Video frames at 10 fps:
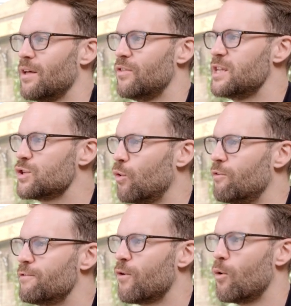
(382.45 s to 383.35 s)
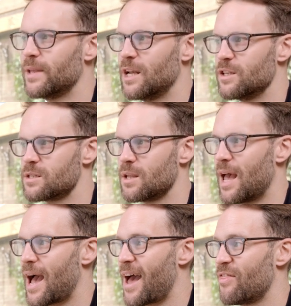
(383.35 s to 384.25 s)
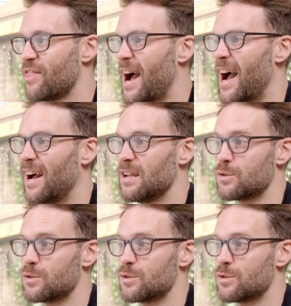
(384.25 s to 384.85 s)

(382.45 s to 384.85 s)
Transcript: These are all formulas, and that